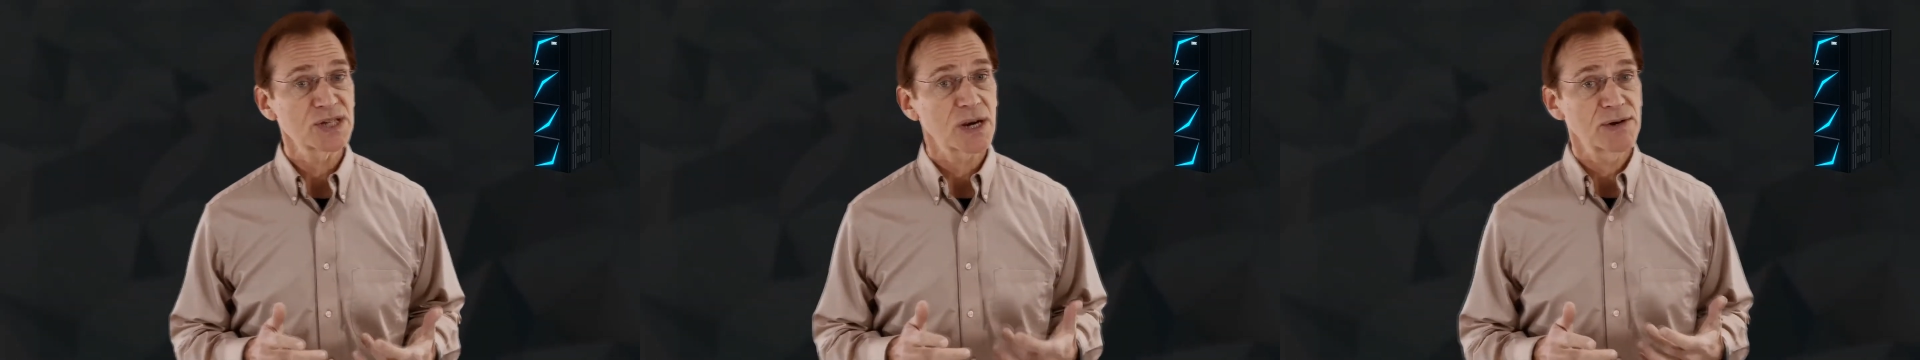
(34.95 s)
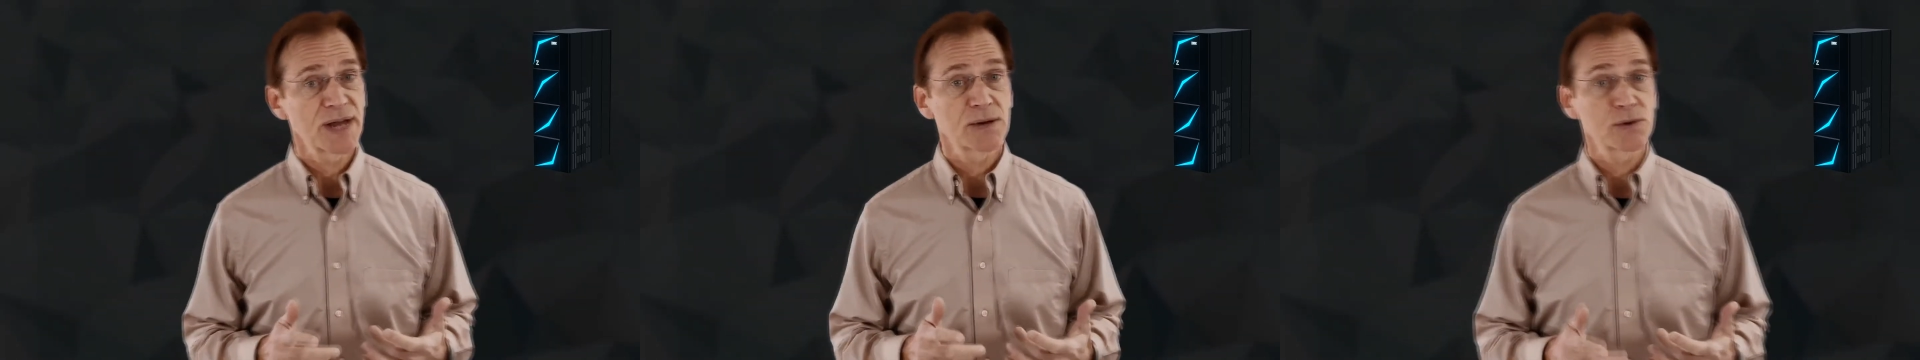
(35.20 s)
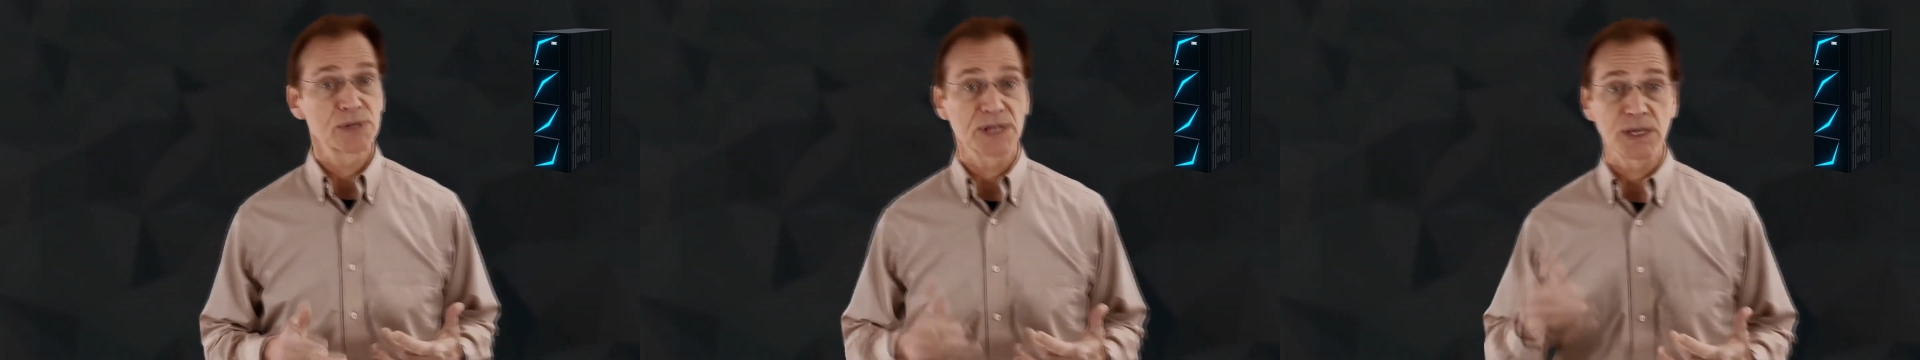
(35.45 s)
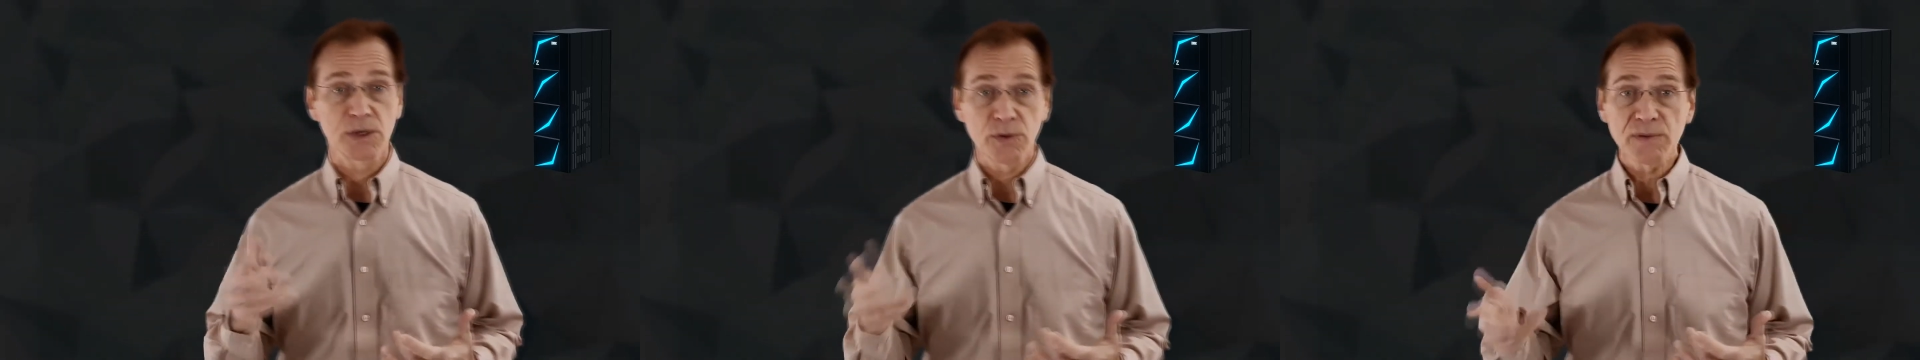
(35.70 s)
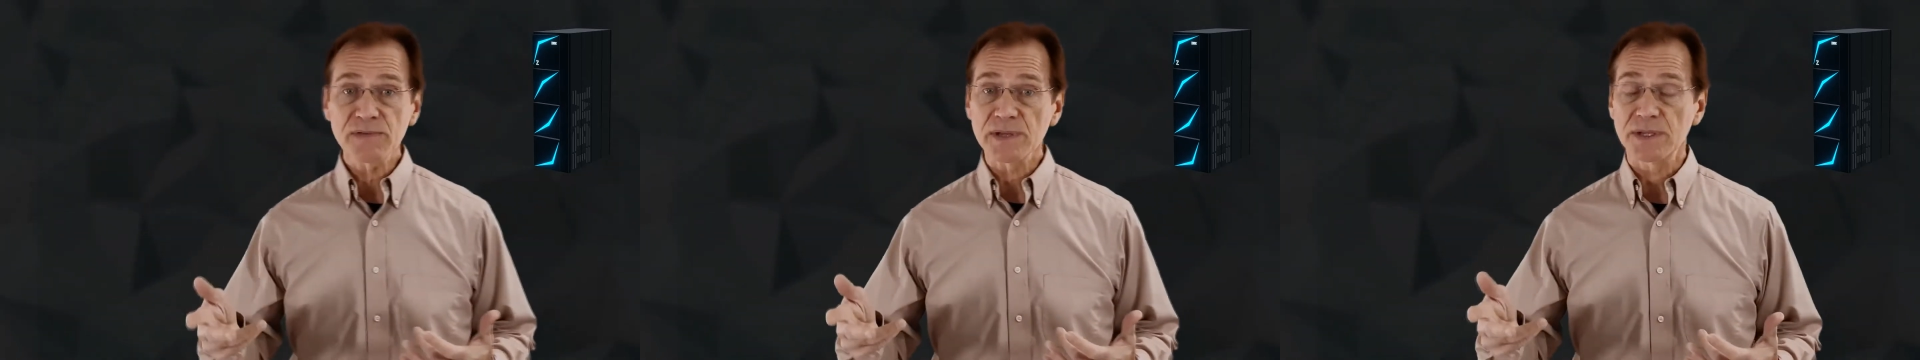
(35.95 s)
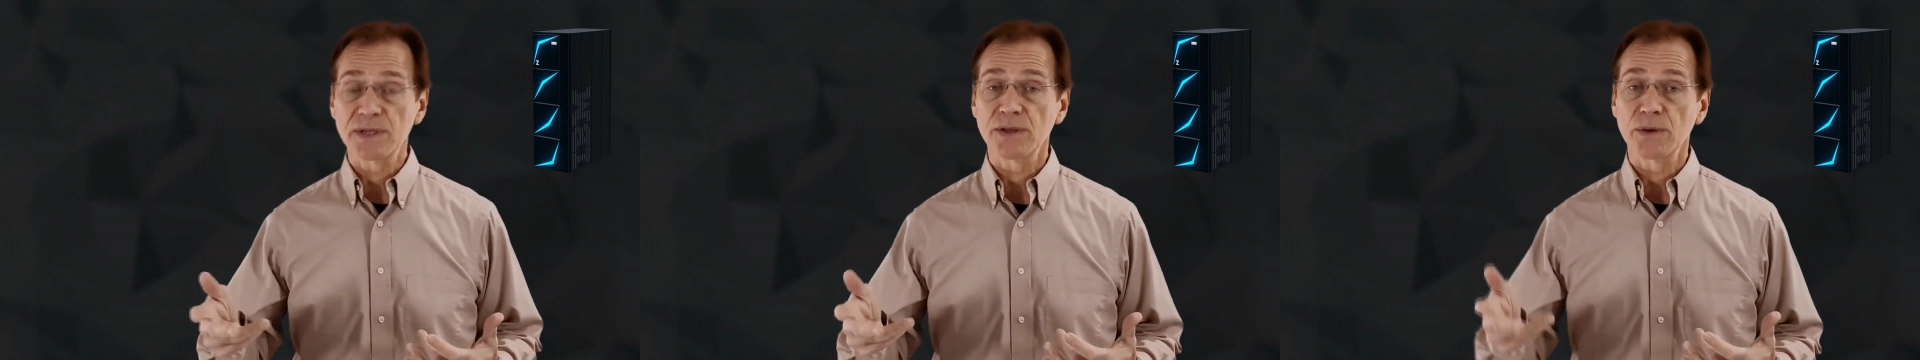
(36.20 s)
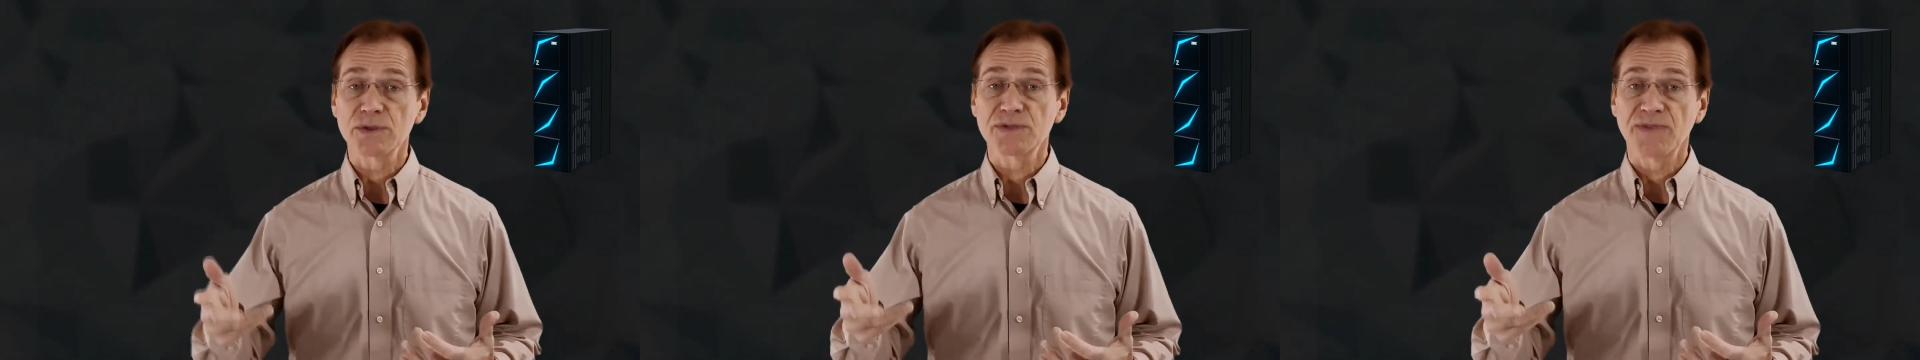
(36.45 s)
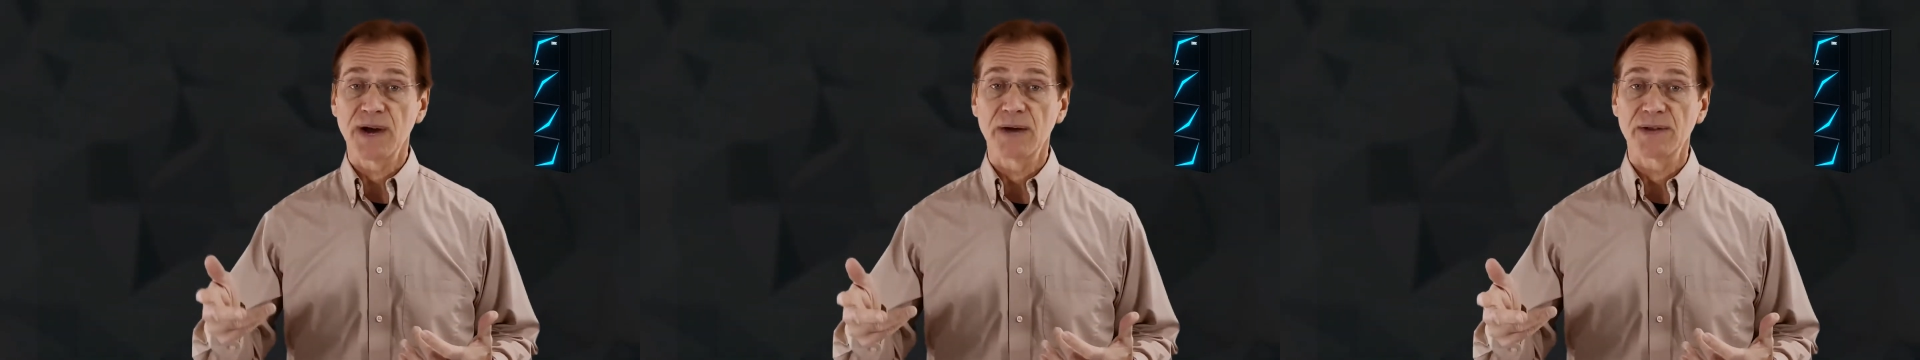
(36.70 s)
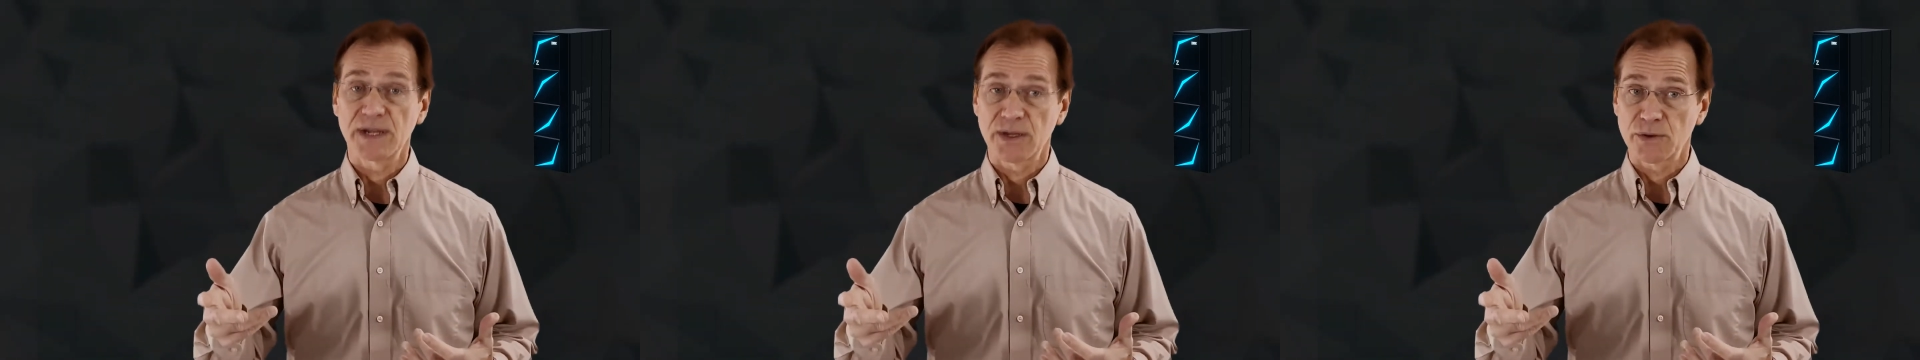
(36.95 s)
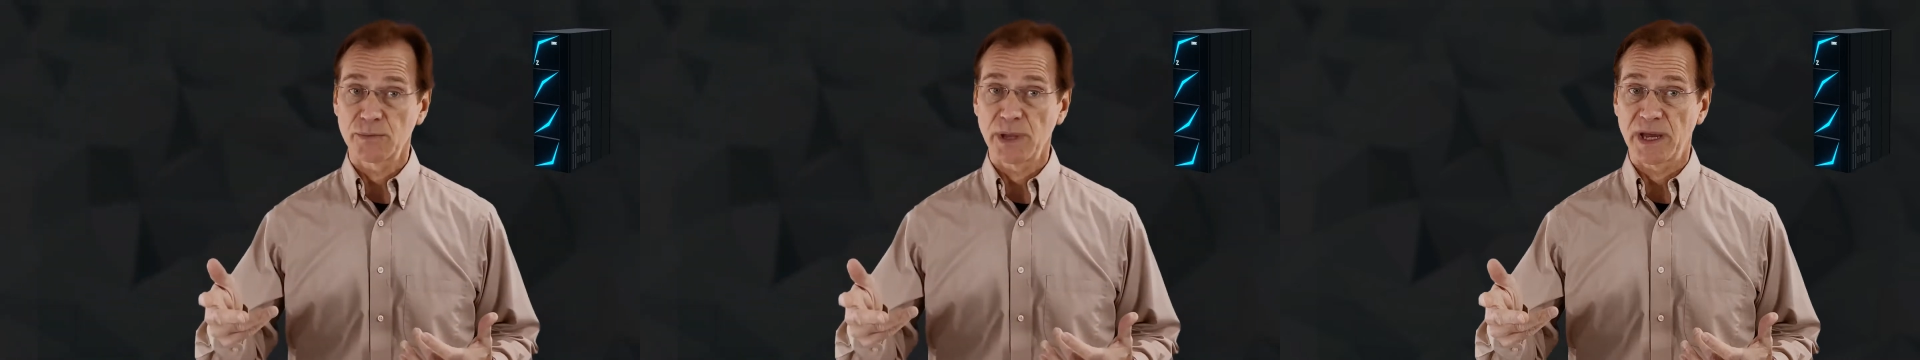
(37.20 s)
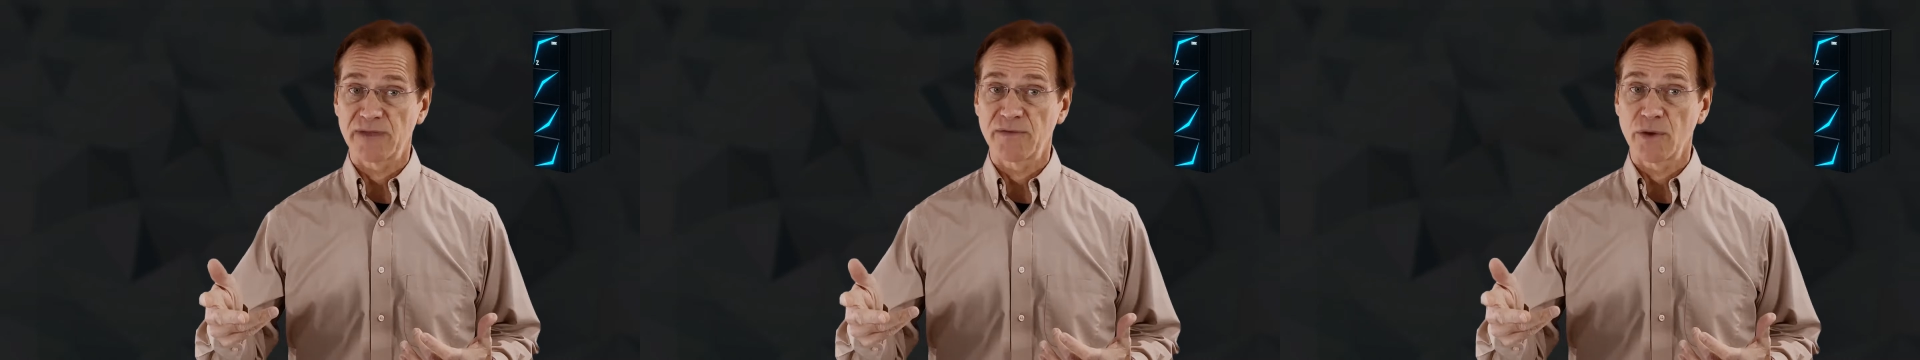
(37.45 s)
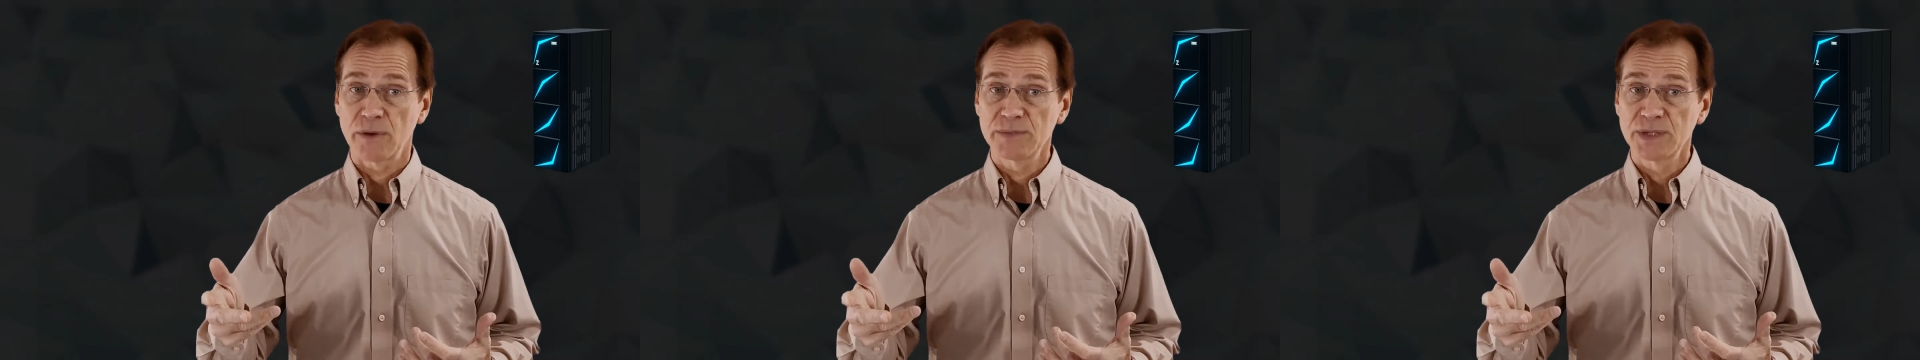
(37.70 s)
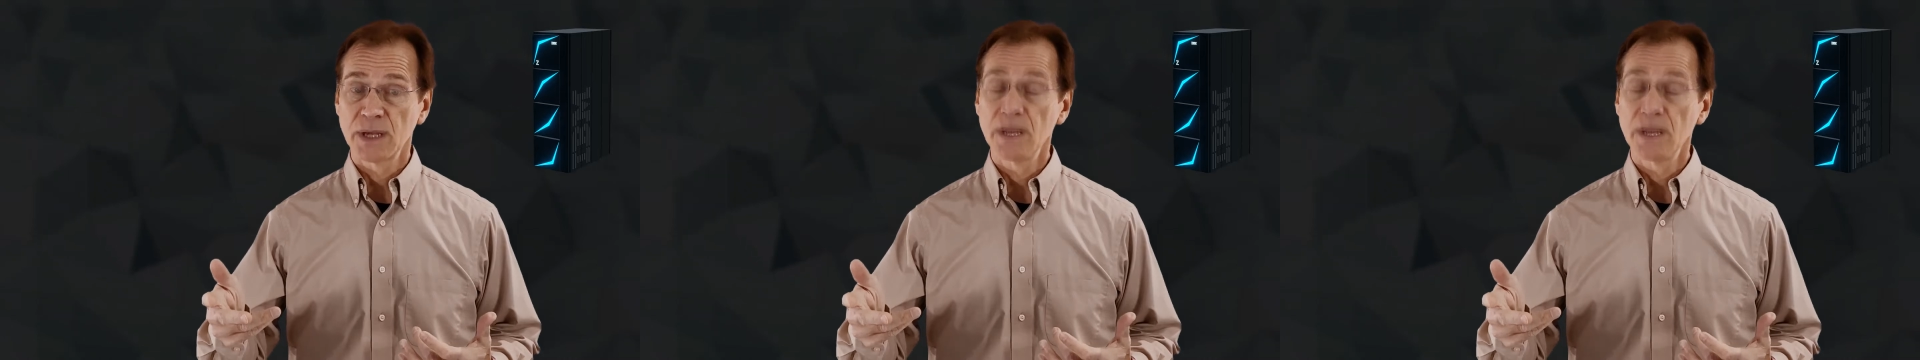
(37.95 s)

are not only equivalent to those found on other platforms,